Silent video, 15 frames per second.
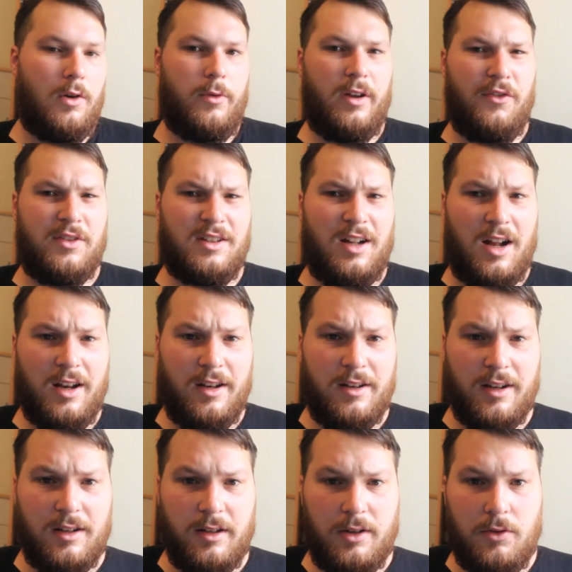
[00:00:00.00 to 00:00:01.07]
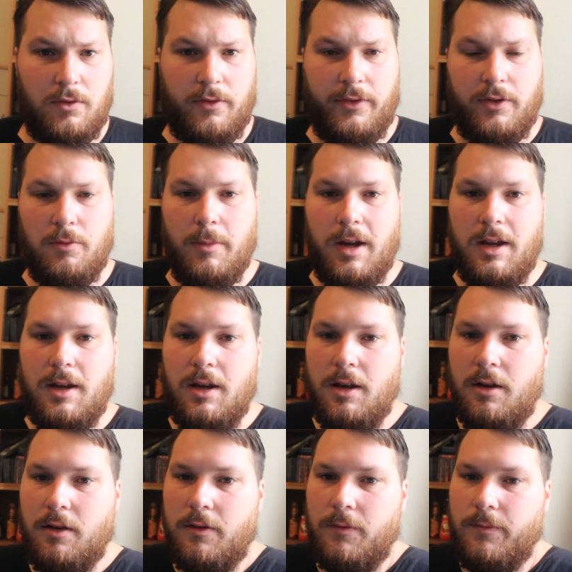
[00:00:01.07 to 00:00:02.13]
We have started a little
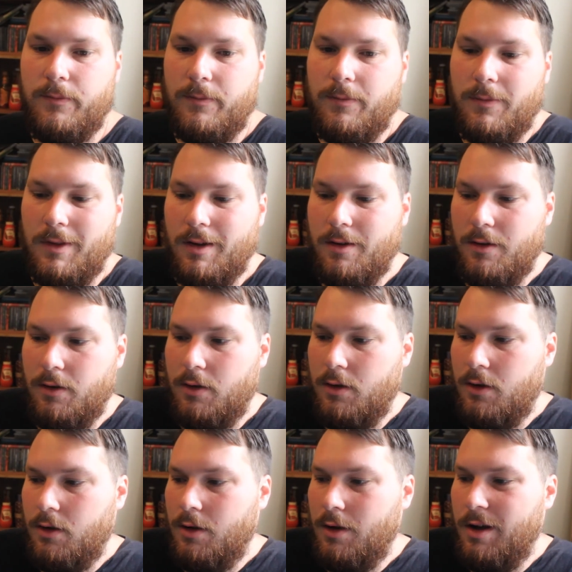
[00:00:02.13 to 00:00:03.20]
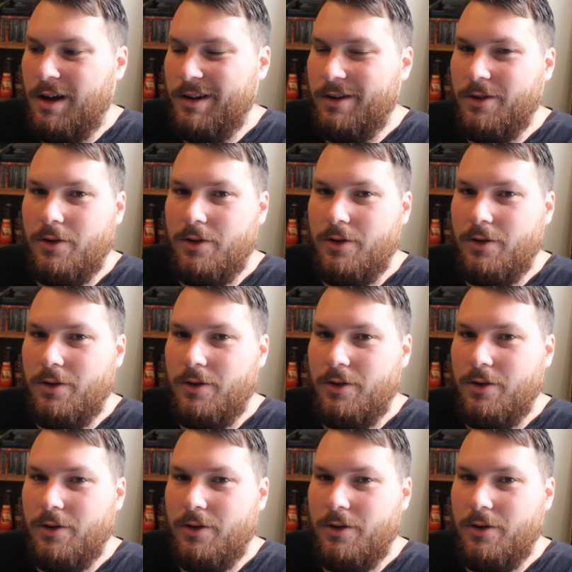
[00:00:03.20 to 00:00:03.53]
filmmaking, I don't